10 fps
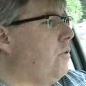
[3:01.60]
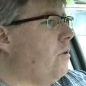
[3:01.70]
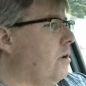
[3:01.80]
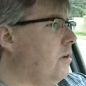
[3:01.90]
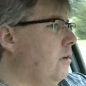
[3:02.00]

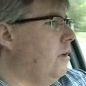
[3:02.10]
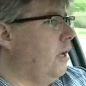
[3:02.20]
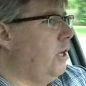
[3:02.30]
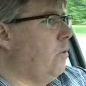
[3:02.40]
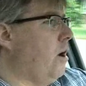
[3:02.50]
for
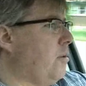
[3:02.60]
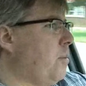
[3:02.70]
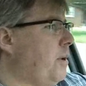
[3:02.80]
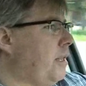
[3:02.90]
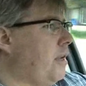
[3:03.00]
a new
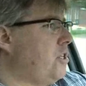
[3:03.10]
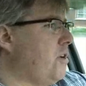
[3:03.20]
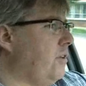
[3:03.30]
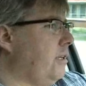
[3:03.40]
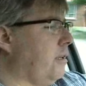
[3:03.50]
automobile at a
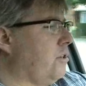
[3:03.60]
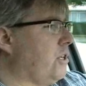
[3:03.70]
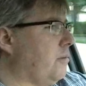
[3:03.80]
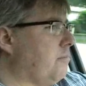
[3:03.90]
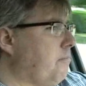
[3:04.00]
Chevy
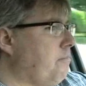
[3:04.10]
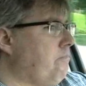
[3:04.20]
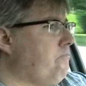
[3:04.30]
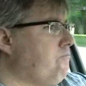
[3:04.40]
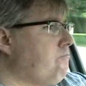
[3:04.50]
dealership.
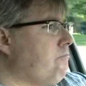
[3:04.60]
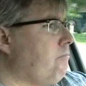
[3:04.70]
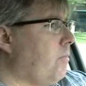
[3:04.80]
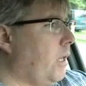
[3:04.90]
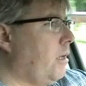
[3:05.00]

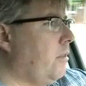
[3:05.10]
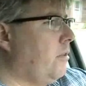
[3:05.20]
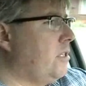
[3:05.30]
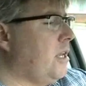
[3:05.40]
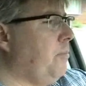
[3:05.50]

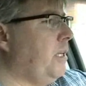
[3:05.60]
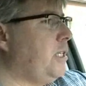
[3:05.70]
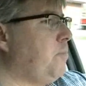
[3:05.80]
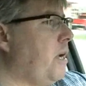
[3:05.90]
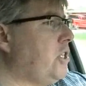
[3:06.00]
There's something
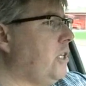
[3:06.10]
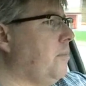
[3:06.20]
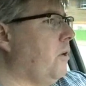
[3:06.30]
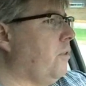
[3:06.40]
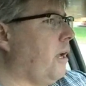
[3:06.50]
special
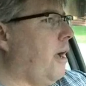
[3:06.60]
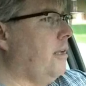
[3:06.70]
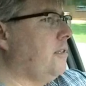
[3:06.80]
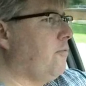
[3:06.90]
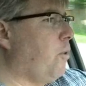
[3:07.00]
about the
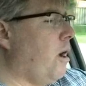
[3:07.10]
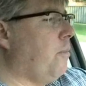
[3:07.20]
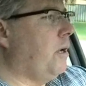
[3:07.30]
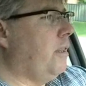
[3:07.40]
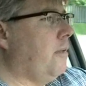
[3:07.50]
kinds of
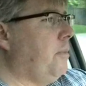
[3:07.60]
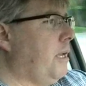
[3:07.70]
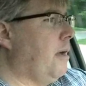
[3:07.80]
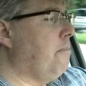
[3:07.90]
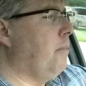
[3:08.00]
property that
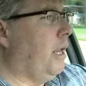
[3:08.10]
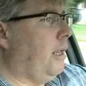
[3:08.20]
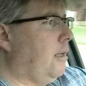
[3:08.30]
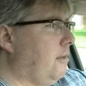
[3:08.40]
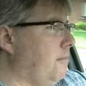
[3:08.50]
become
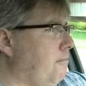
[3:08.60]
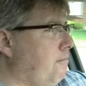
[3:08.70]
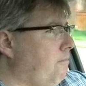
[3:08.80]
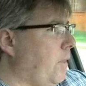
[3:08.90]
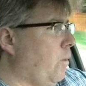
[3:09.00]
money.
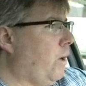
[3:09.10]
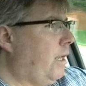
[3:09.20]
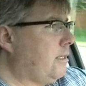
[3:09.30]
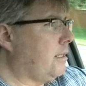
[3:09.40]
What is